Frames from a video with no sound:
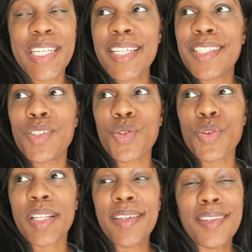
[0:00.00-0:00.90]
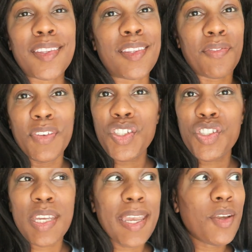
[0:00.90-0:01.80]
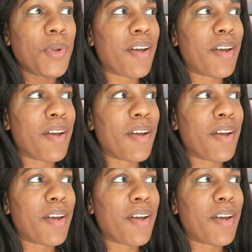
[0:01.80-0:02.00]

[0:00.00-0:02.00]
need to clean the fish tank.